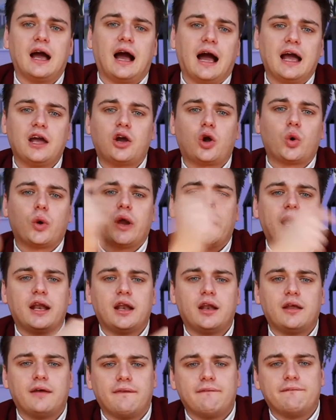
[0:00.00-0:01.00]
I
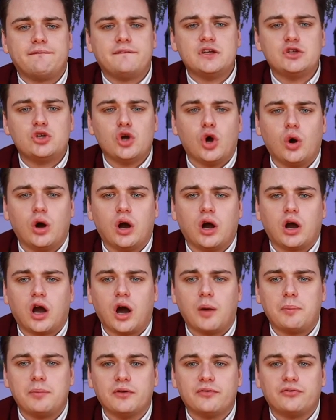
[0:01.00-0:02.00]
created a video a
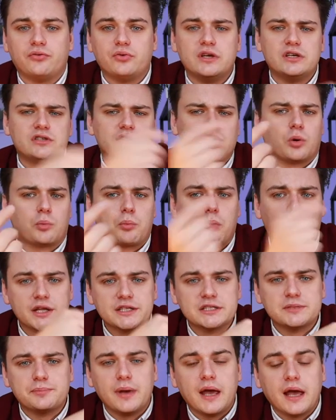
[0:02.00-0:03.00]
couple of weeks or
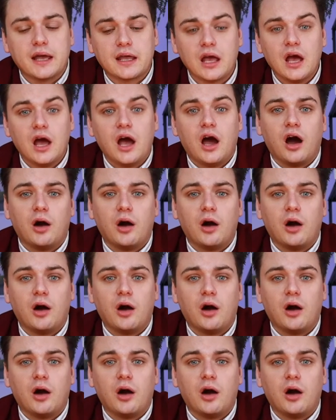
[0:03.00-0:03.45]
months back